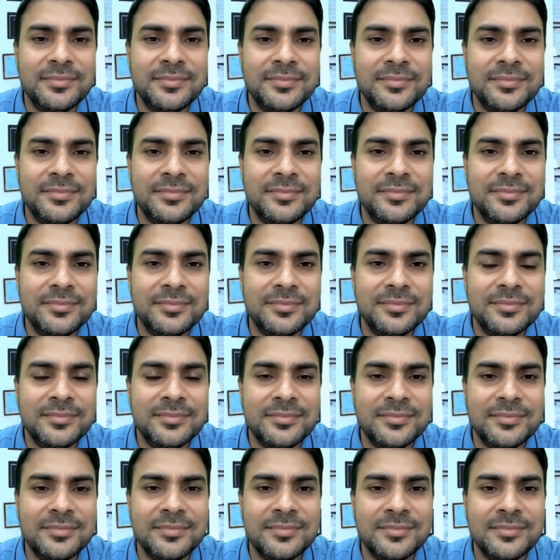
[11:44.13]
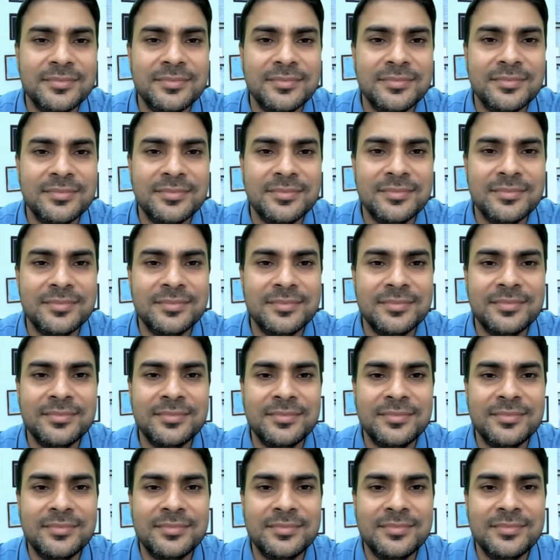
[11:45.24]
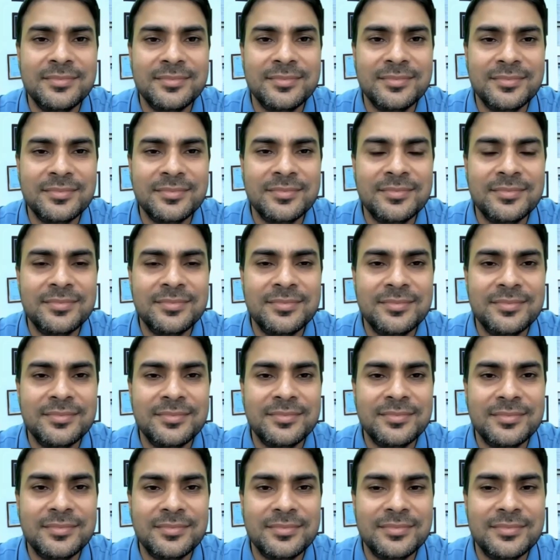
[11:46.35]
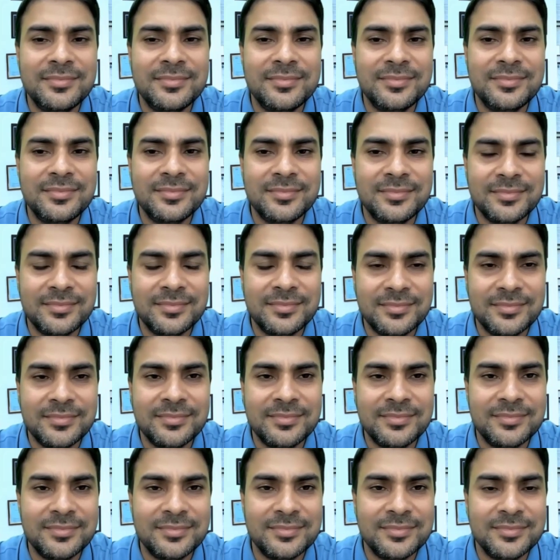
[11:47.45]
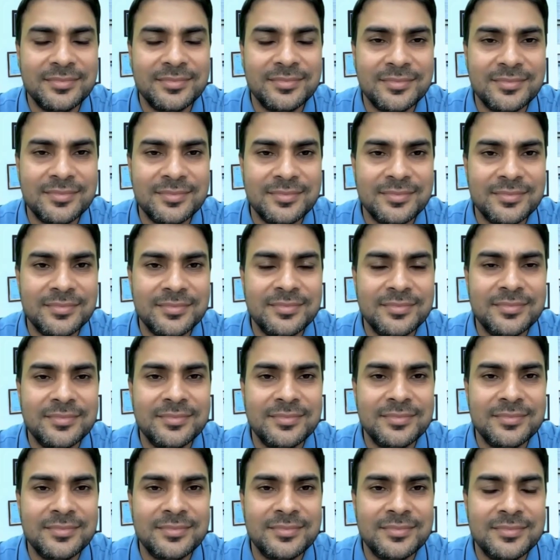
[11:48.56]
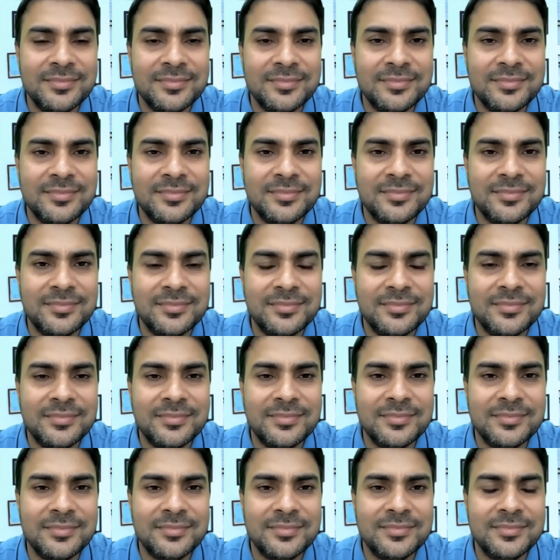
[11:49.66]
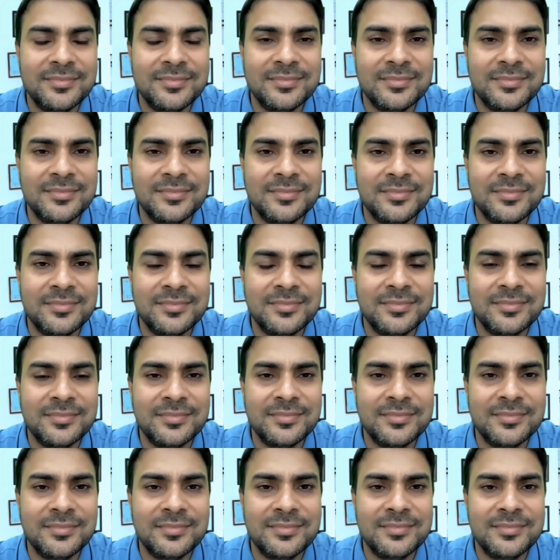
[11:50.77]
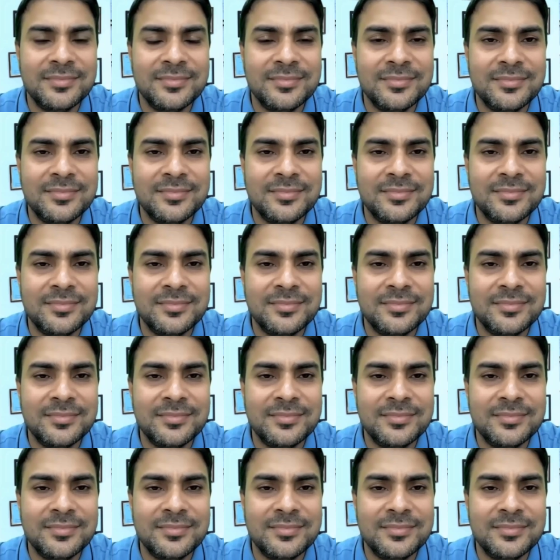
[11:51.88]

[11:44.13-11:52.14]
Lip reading: [no speech]